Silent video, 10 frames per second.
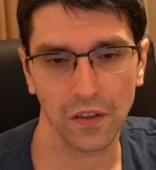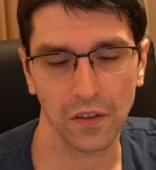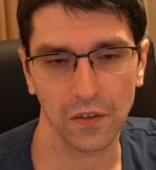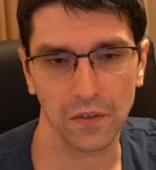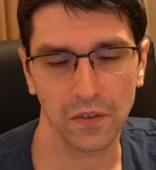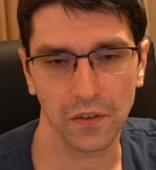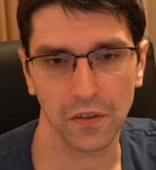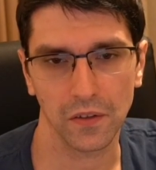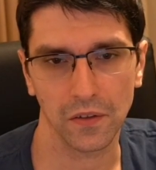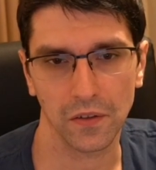and
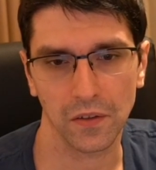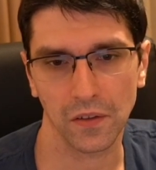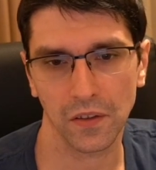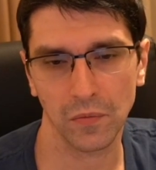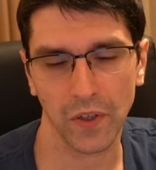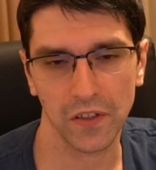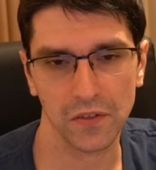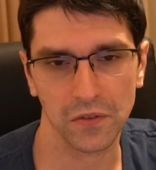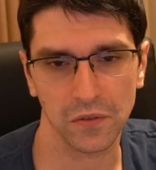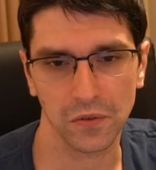he
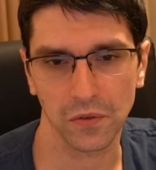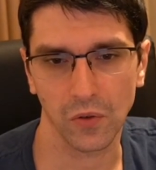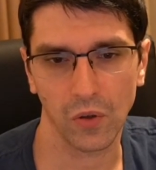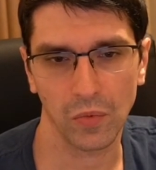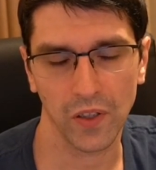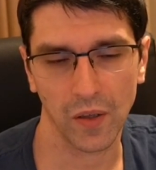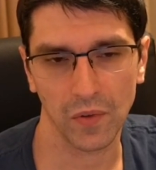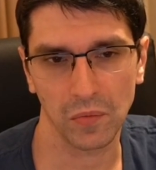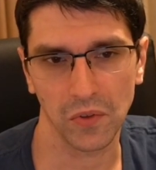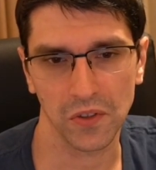managed to open up
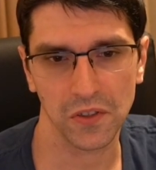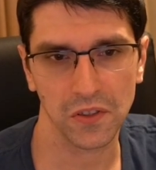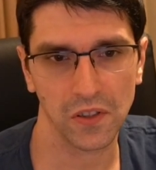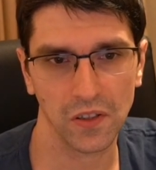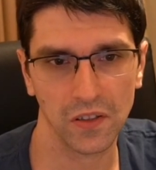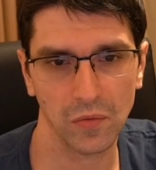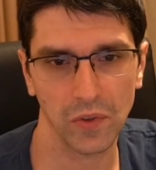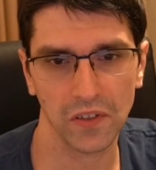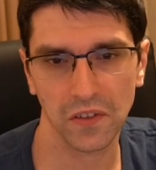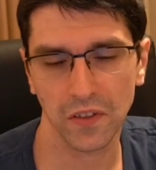the position a little
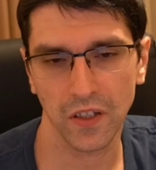bit.